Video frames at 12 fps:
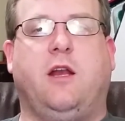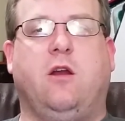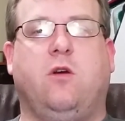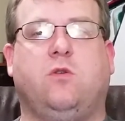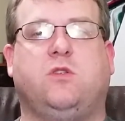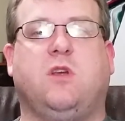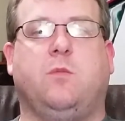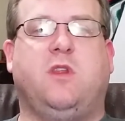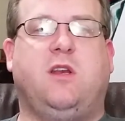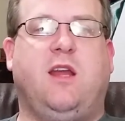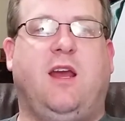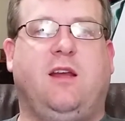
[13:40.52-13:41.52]
I know some
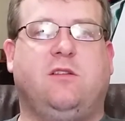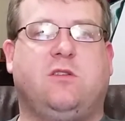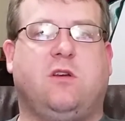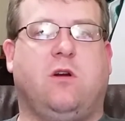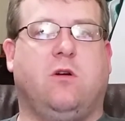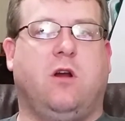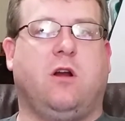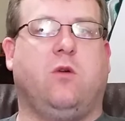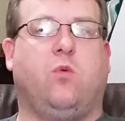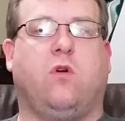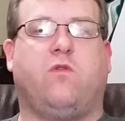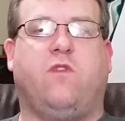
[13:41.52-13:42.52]
of the dates are not going
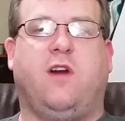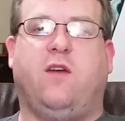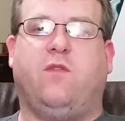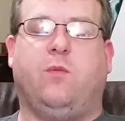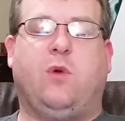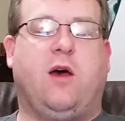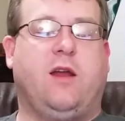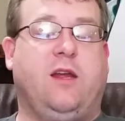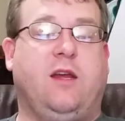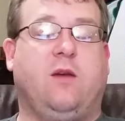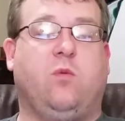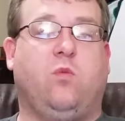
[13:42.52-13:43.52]
to work for
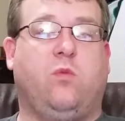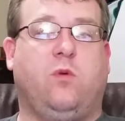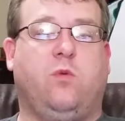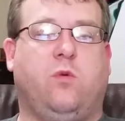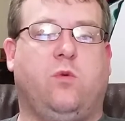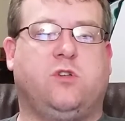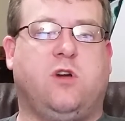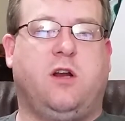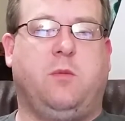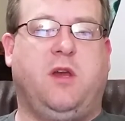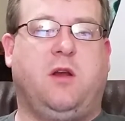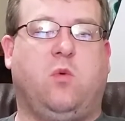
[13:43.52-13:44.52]
everybody, and we're
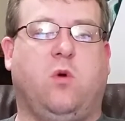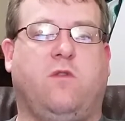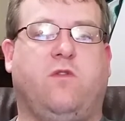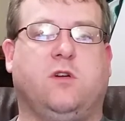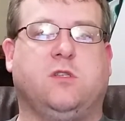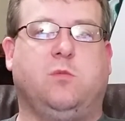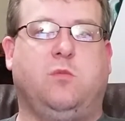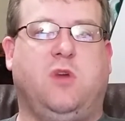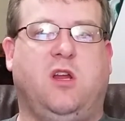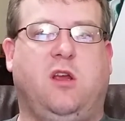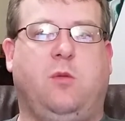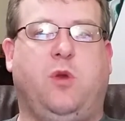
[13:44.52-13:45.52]
trying to make it work for as
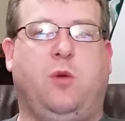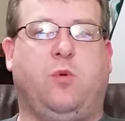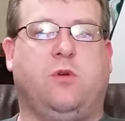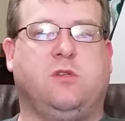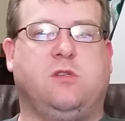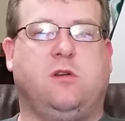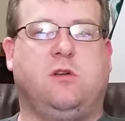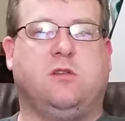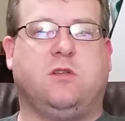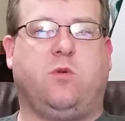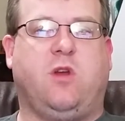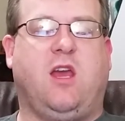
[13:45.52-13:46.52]
many people
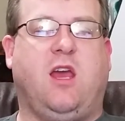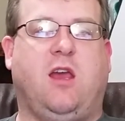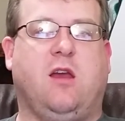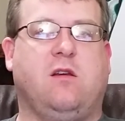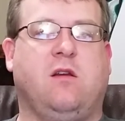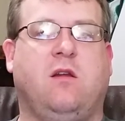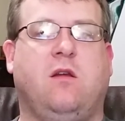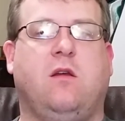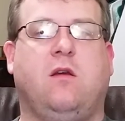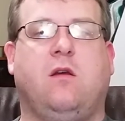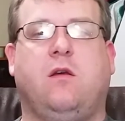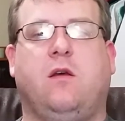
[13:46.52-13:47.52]
as we can.
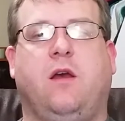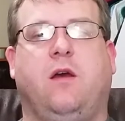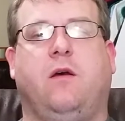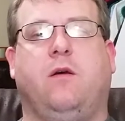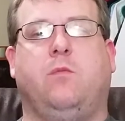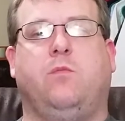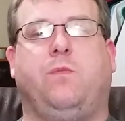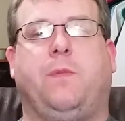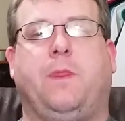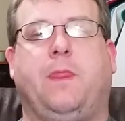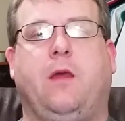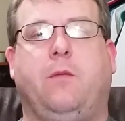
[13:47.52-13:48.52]

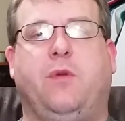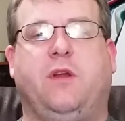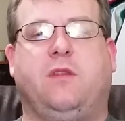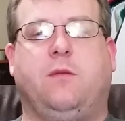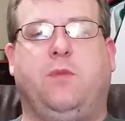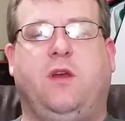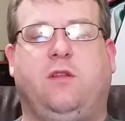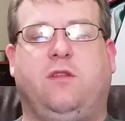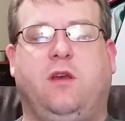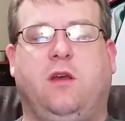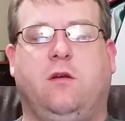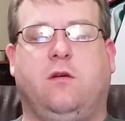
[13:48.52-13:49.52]
But the big
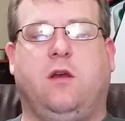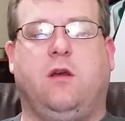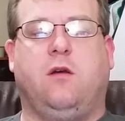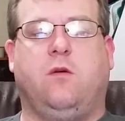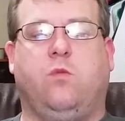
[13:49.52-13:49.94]
thing,